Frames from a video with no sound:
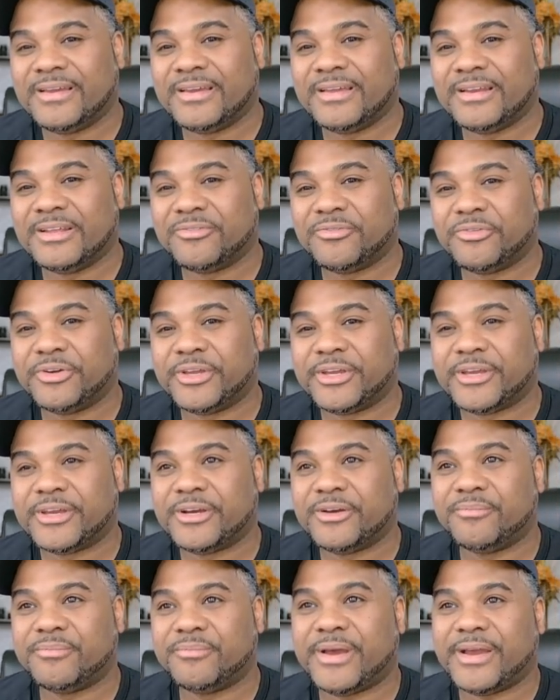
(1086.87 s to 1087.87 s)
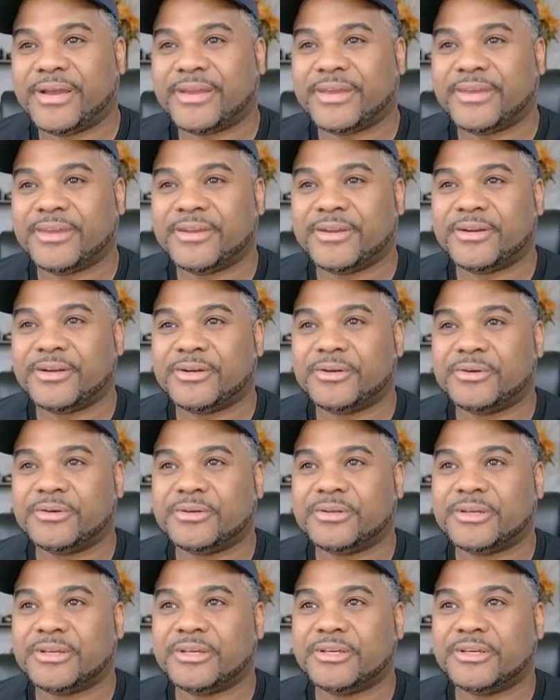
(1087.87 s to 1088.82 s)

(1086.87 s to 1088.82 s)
And if we come back here